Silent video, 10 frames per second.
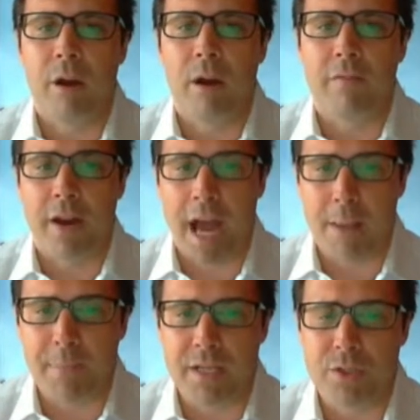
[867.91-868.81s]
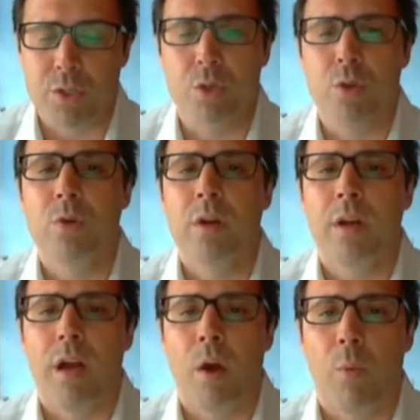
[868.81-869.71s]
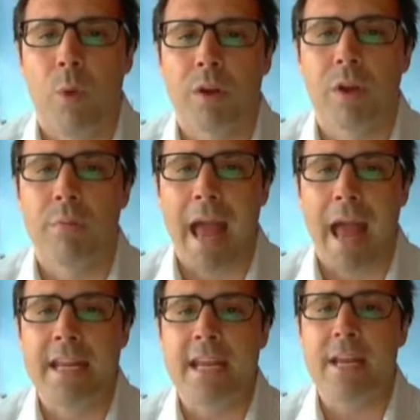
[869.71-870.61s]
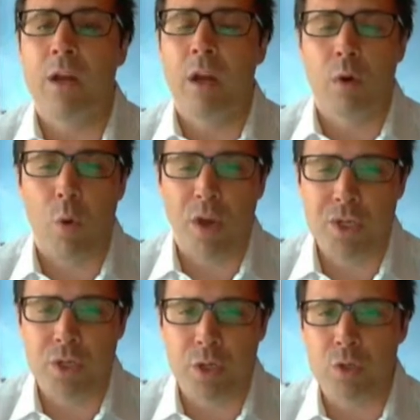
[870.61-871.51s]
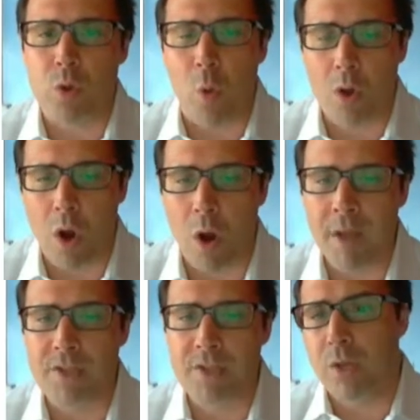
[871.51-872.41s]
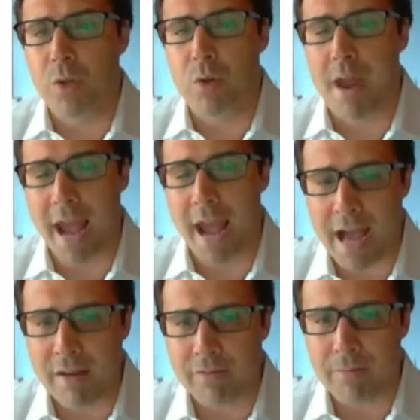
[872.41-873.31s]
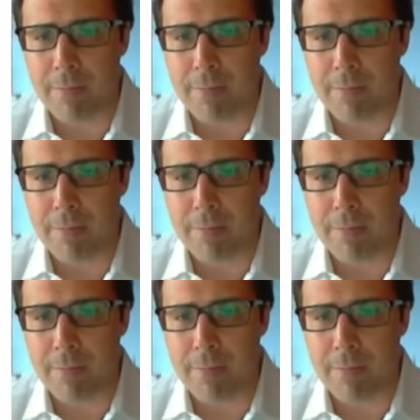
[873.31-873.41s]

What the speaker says: very happy to welcome any questions or comments that you may have,